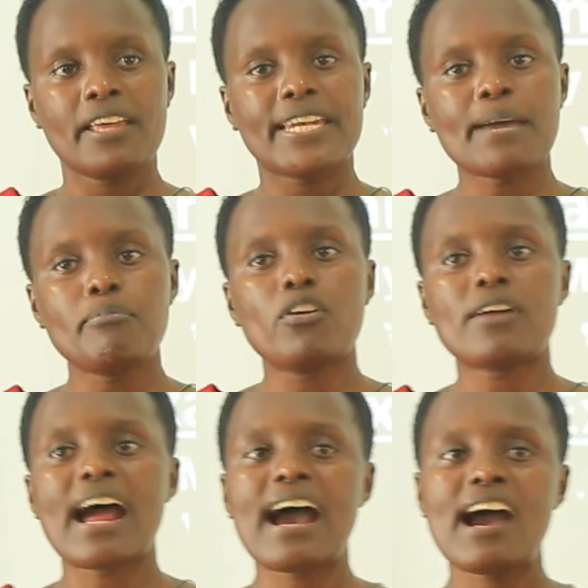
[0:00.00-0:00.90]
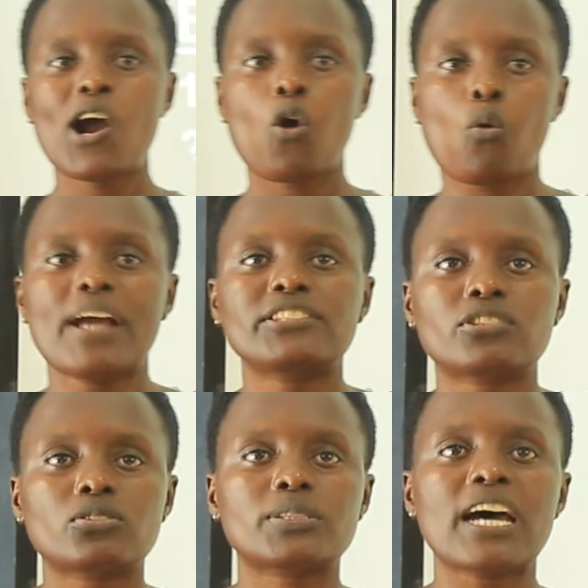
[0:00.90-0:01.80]
Deborah
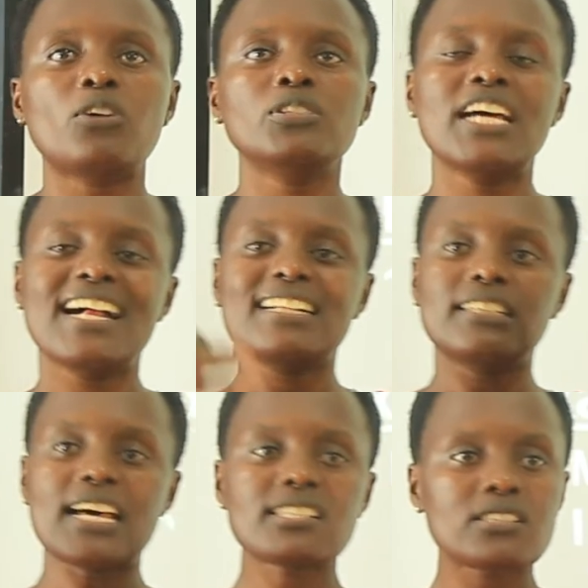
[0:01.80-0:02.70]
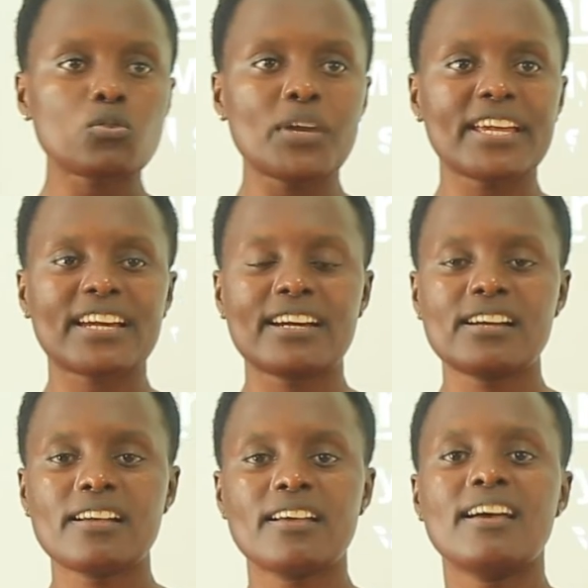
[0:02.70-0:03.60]
went to town last week.
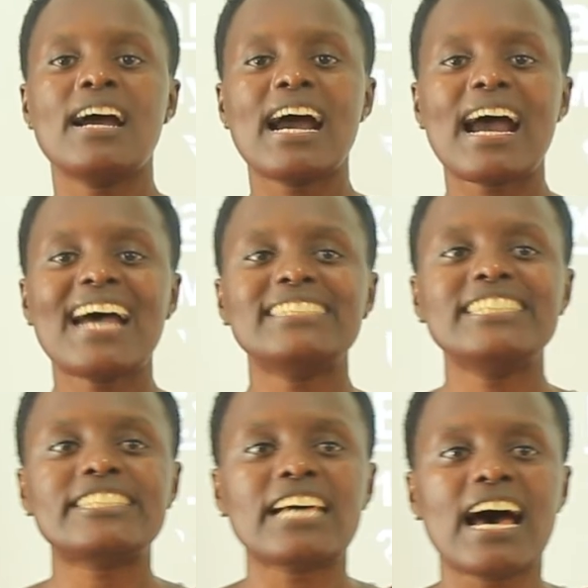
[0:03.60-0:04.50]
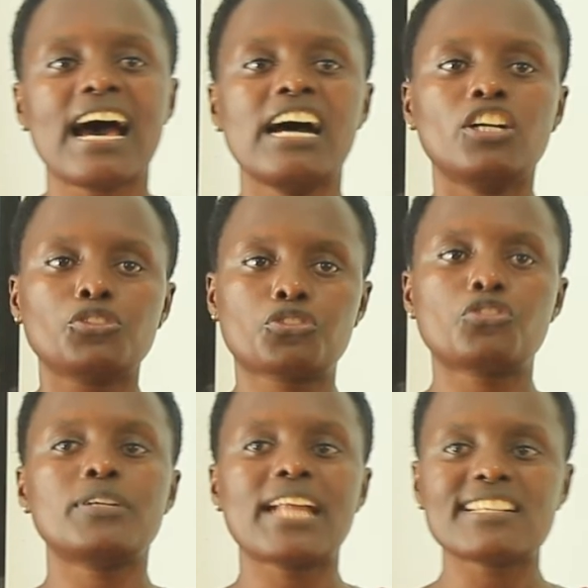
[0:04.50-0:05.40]
Anita
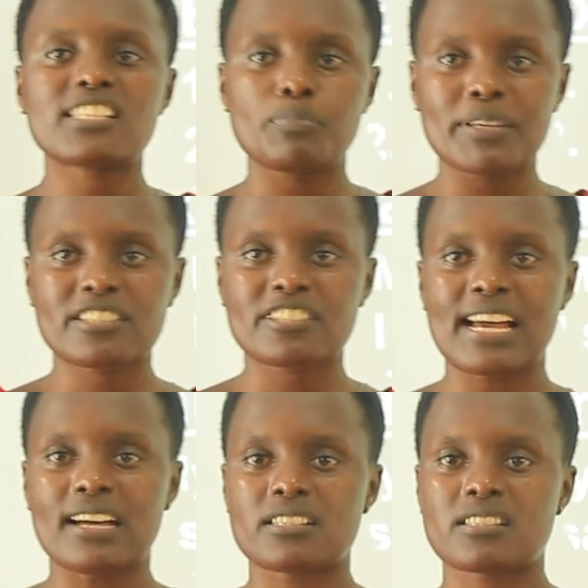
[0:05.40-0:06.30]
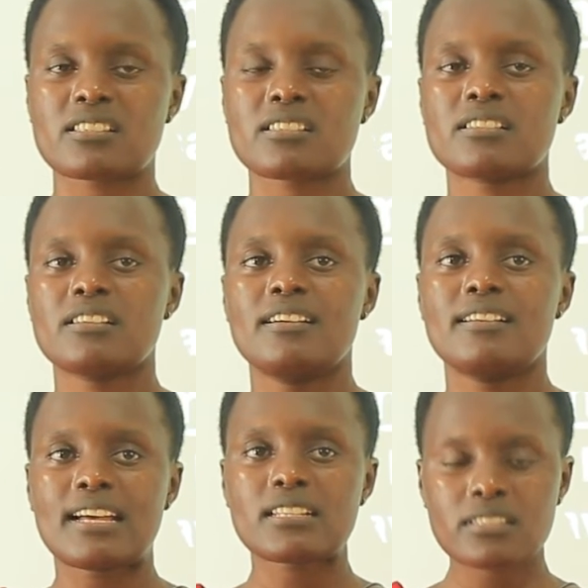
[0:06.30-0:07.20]
drew nice pictures
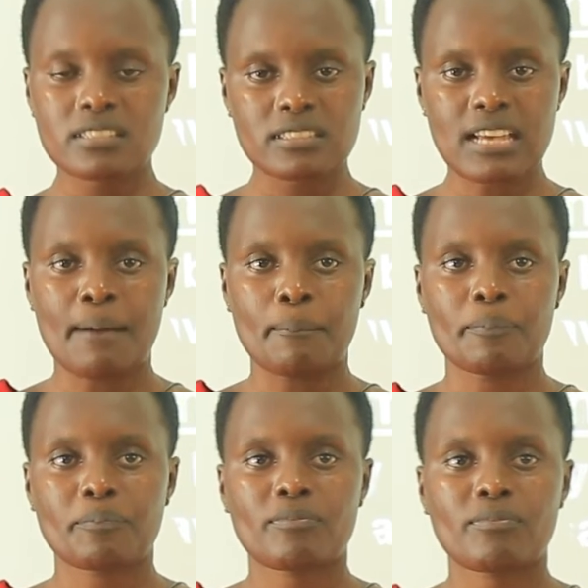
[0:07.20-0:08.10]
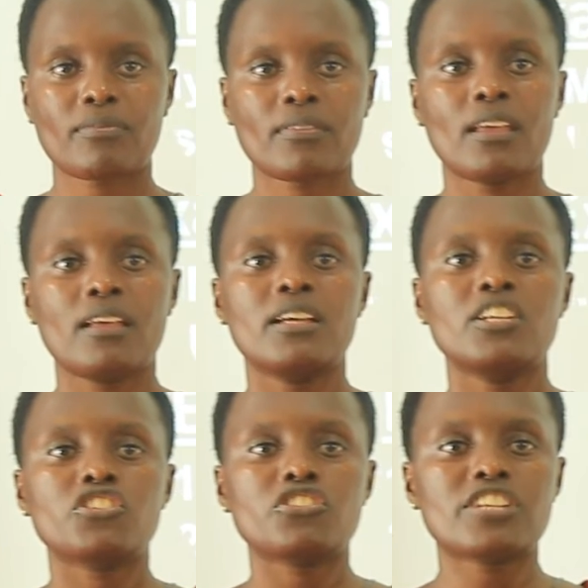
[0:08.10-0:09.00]
last term.
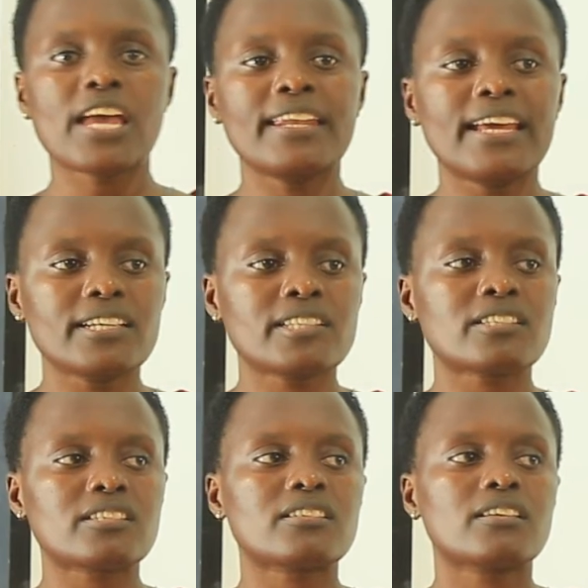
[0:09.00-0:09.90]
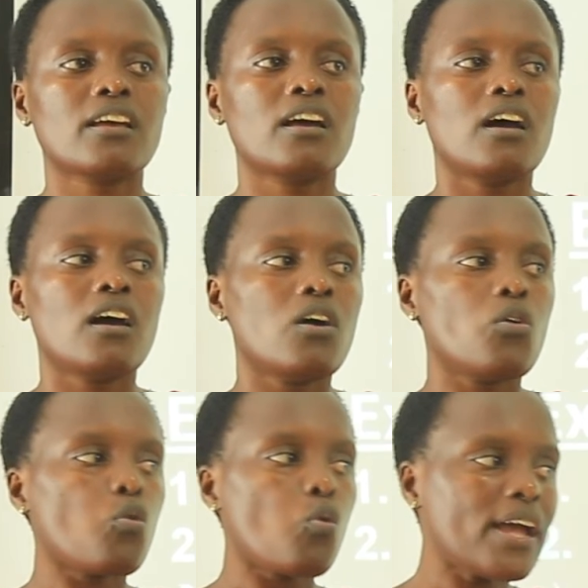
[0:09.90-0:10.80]
Janet
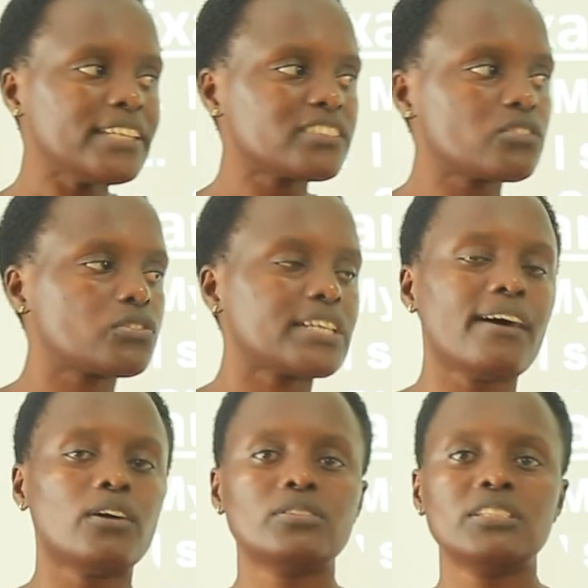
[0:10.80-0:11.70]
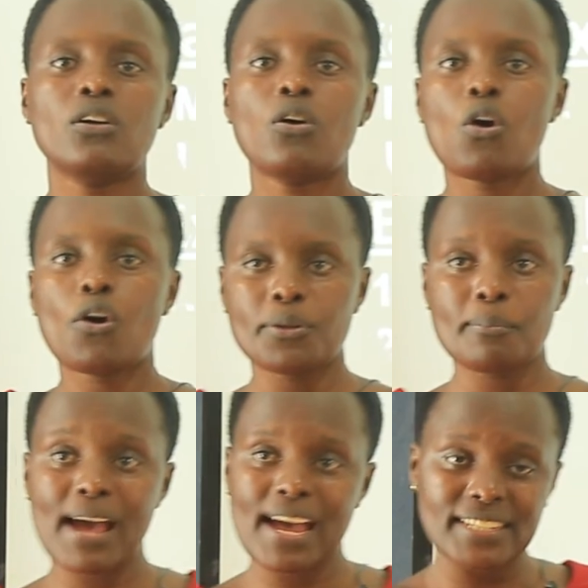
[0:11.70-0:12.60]
went to town
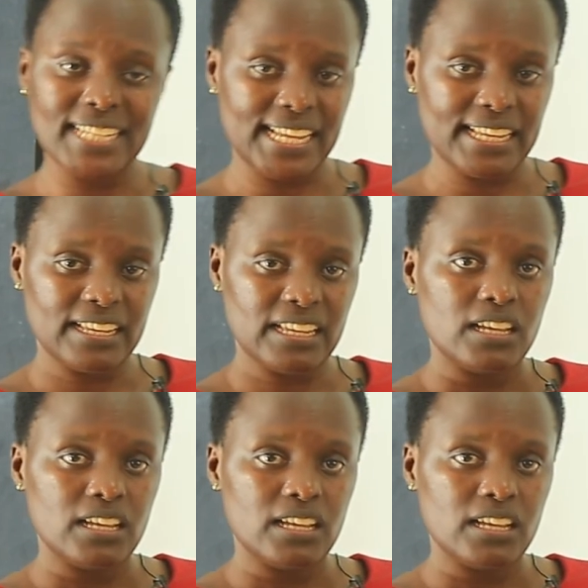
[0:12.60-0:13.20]
on Monday.